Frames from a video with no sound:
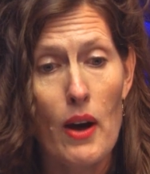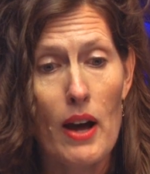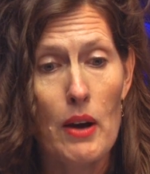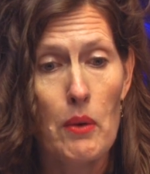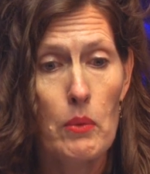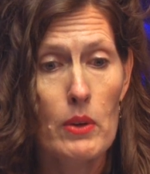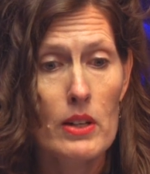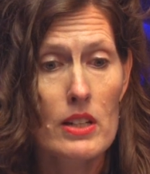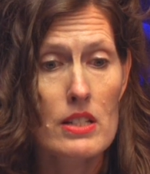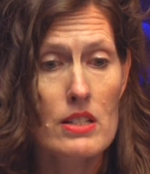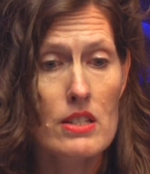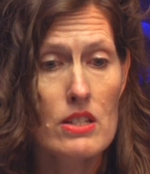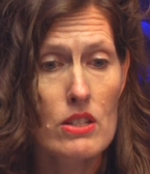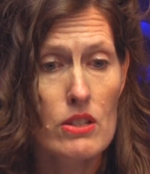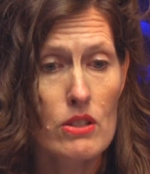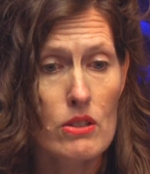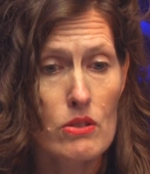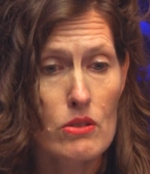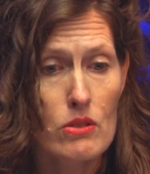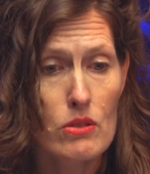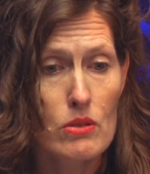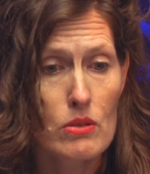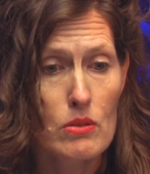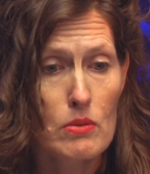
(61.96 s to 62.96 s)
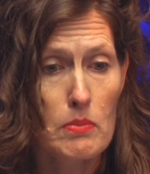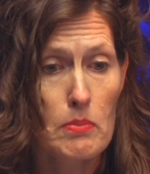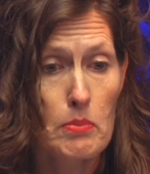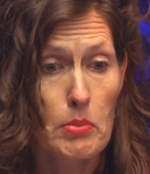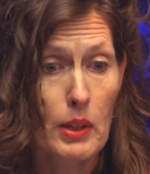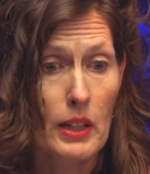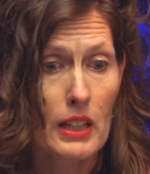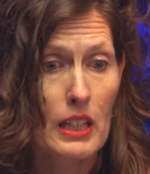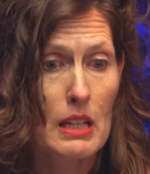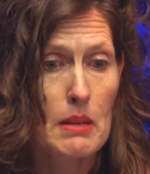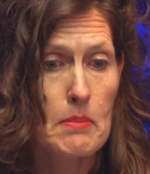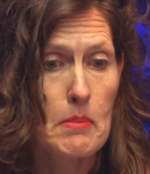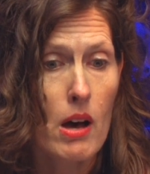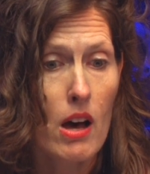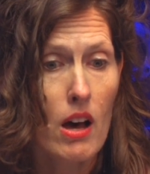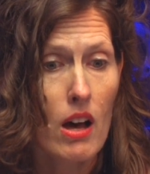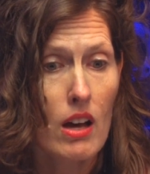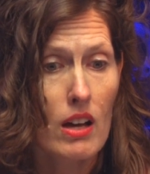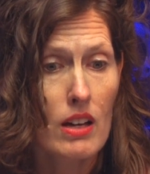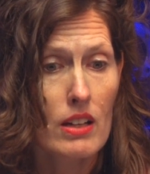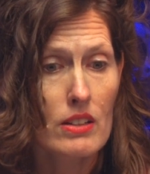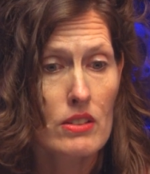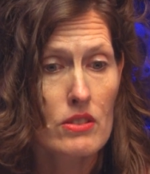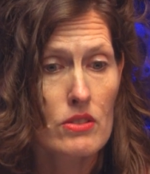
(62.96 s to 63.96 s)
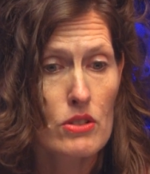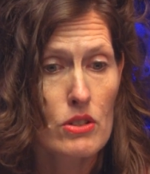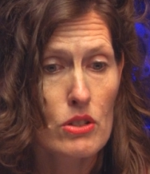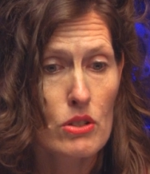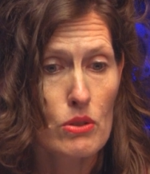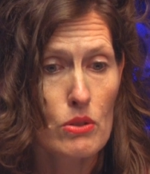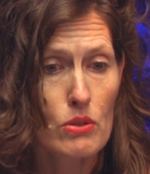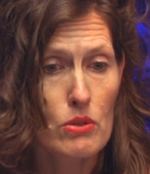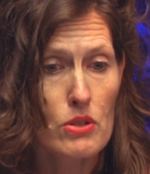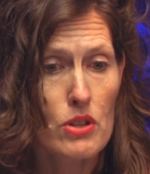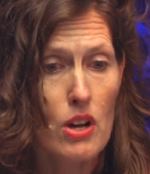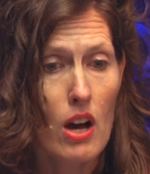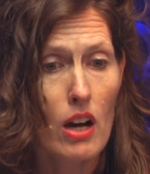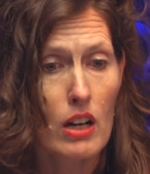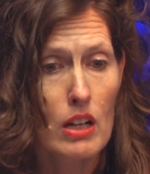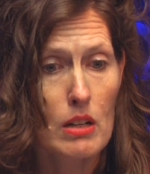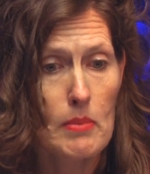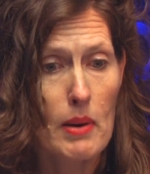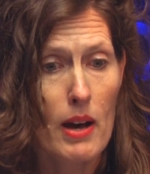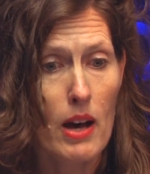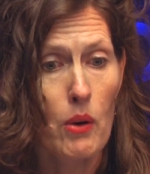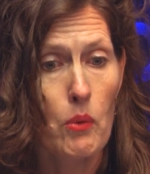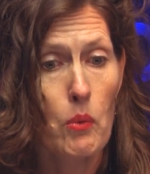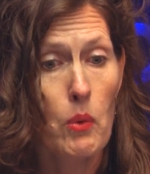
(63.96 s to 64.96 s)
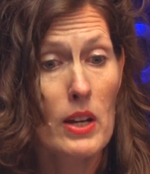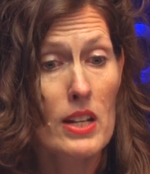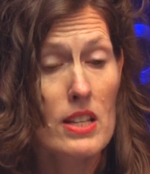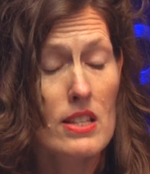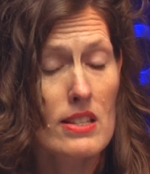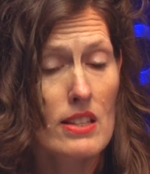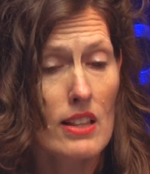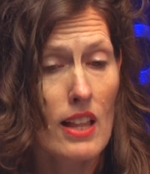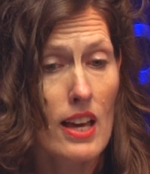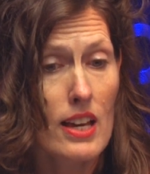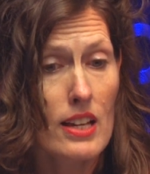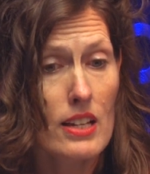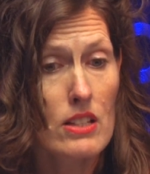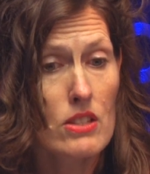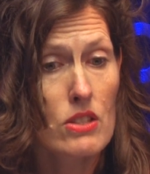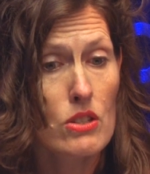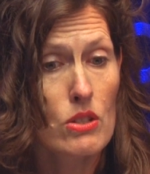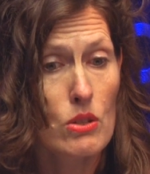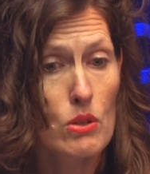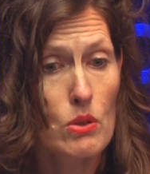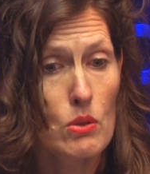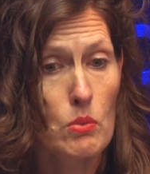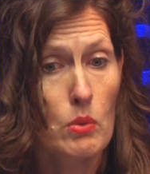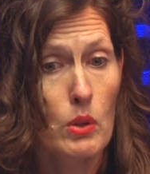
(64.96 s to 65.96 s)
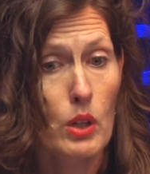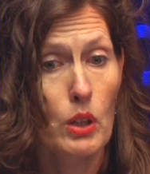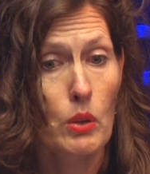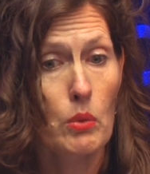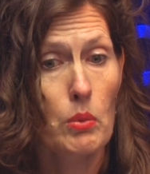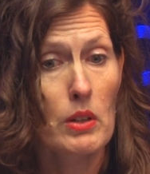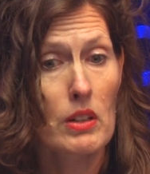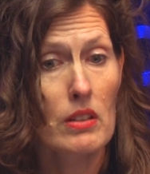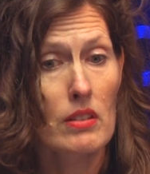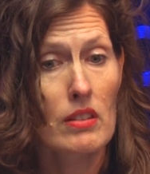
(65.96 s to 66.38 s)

So I wanted to bring him on to talk about what it's like to work